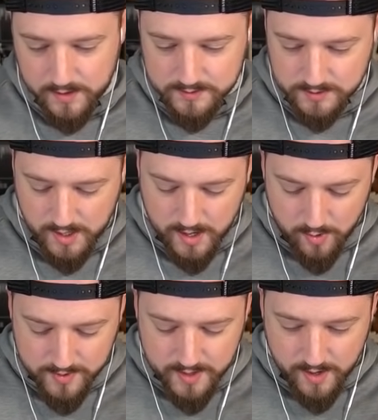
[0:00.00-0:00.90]
So,
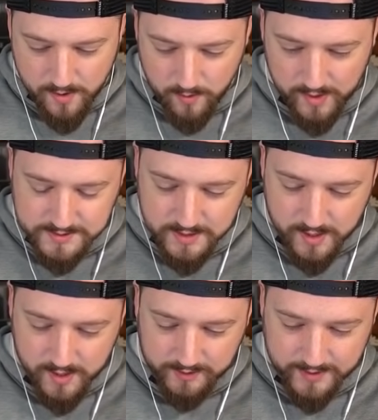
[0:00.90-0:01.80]
oh no, that's
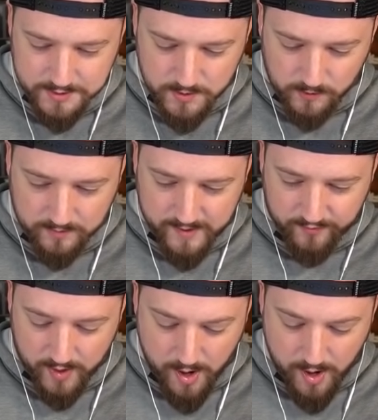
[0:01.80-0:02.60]
a Electric Golem, my friend.